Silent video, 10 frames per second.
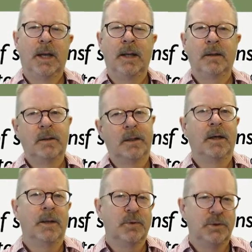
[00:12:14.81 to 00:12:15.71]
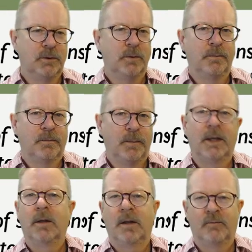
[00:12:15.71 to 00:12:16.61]
and that enables you to
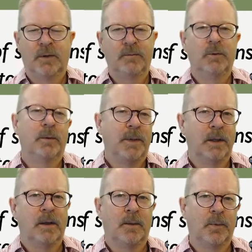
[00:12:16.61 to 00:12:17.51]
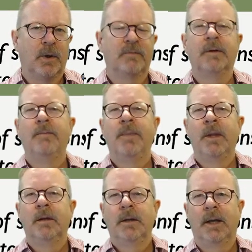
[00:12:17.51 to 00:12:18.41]
make a lot of revenue and make a lot of profit.
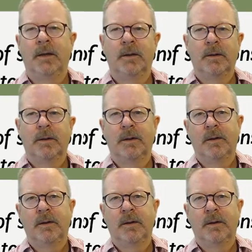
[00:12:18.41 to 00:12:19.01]
And